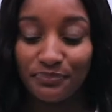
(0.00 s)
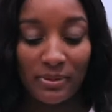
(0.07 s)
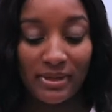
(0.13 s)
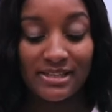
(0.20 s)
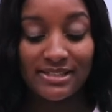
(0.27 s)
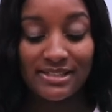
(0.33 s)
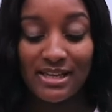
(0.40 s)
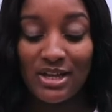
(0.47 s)

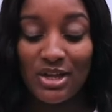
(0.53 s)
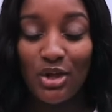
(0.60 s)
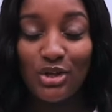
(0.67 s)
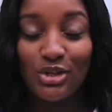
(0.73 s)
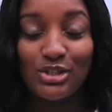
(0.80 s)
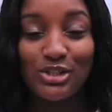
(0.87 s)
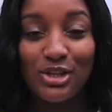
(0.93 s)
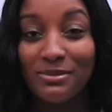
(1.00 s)
because
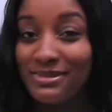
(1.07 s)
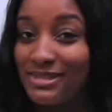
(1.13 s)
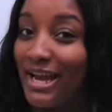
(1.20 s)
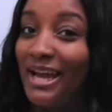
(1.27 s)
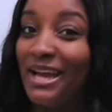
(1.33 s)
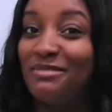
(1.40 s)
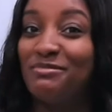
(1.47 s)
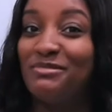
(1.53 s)

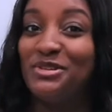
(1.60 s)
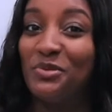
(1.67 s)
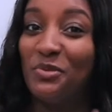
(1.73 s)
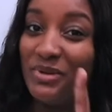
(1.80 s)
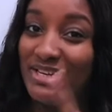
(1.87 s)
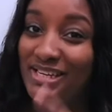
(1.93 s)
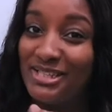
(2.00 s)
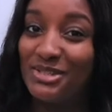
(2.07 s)
sometimes
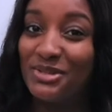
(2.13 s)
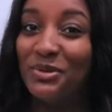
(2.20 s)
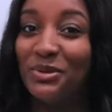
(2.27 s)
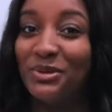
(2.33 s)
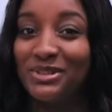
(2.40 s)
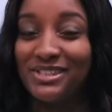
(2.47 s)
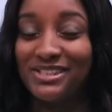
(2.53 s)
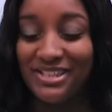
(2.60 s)
we need to
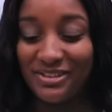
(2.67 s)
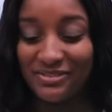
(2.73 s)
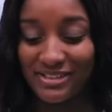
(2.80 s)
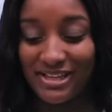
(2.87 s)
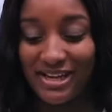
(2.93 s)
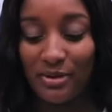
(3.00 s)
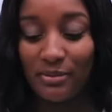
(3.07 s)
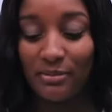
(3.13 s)
hold ourselves
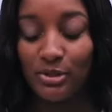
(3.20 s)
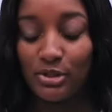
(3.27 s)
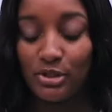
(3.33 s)
accountable.